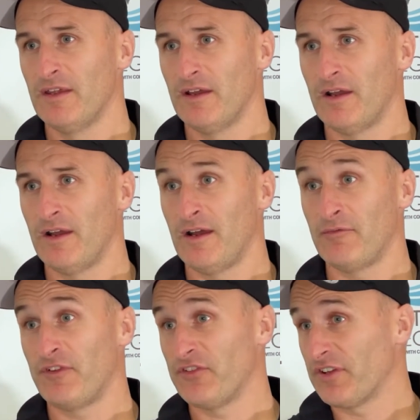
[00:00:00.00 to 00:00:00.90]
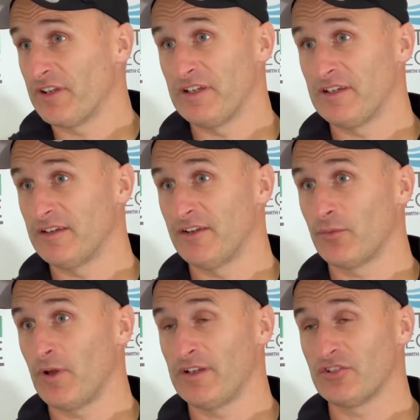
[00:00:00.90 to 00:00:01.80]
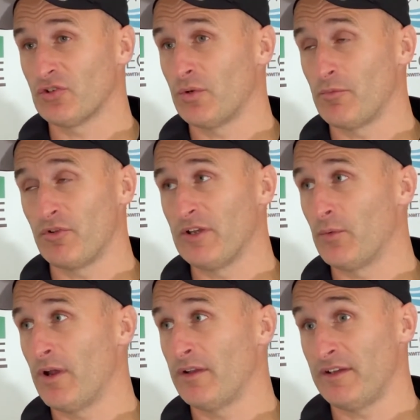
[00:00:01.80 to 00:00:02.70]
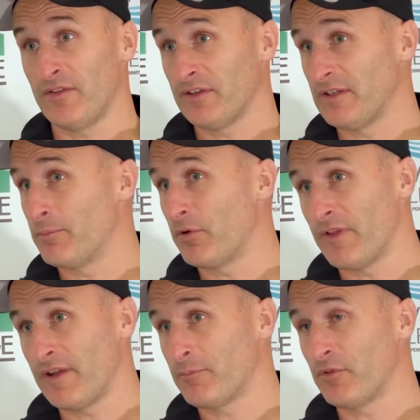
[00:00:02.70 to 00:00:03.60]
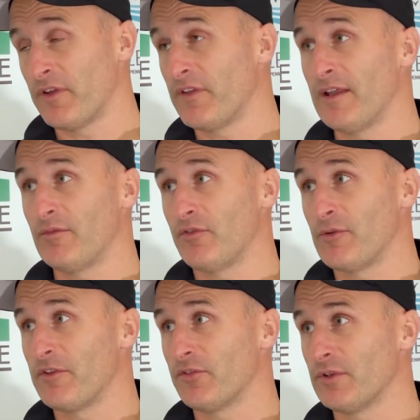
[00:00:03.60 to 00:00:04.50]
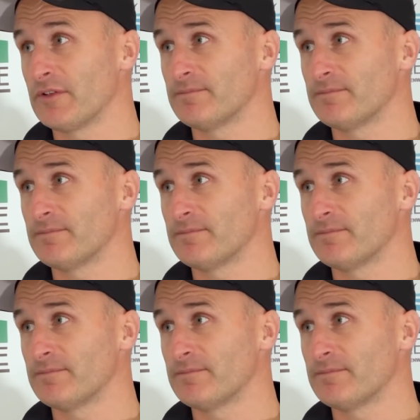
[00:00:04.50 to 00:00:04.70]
Uh, and physically as well, he's shown up really well. I think he put that up to another level for him this week.